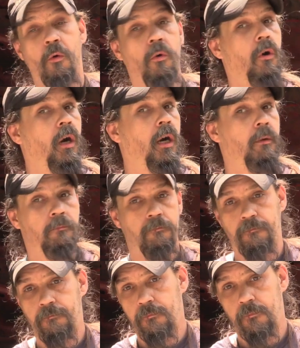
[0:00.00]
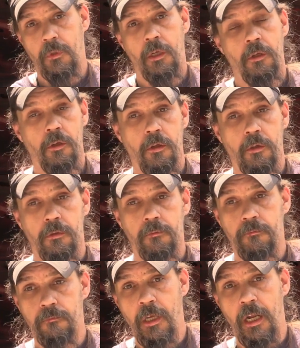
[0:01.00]
or,
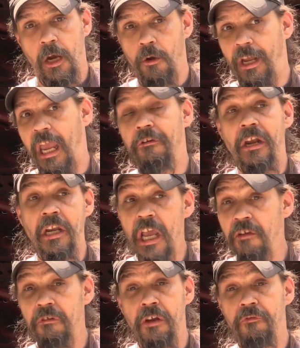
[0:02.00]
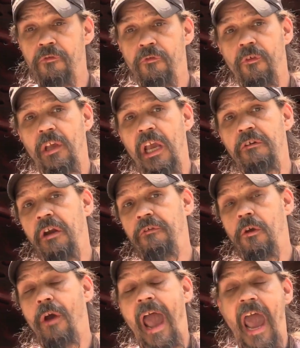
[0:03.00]
you know, even if
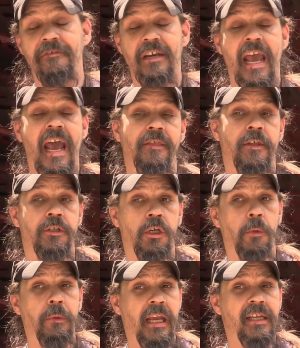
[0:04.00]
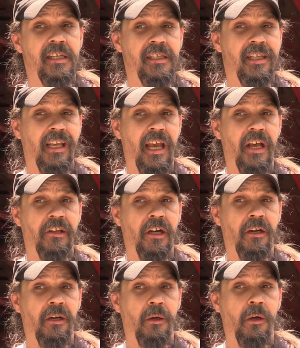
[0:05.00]
you haven't had the two pieces
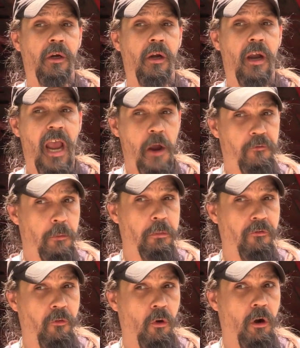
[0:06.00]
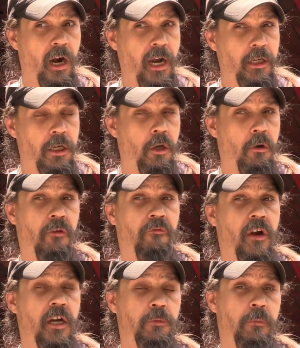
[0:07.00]
together ever before and you're doing a
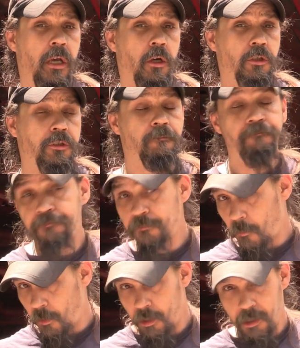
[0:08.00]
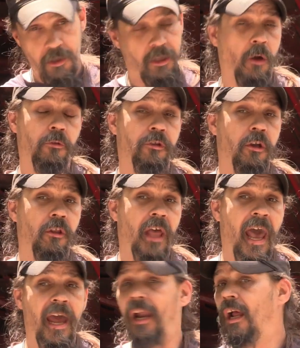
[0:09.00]
fresh build, don't do
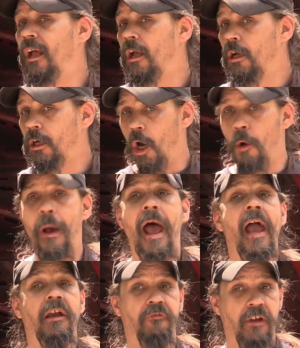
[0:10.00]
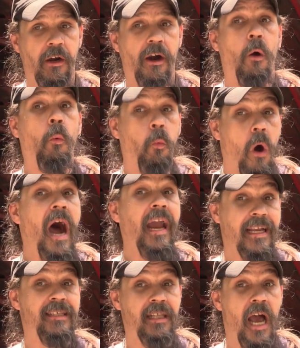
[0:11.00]
that. Go back, figure out why
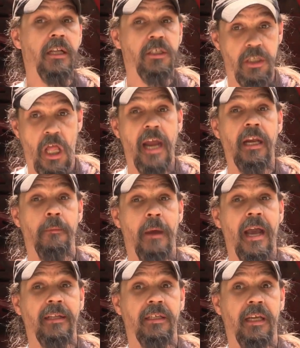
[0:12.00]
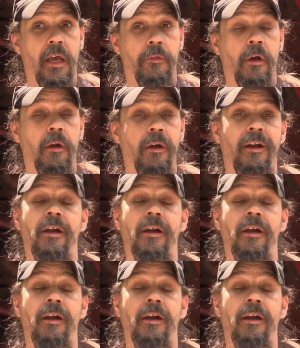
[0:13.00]
it's not sliding back together.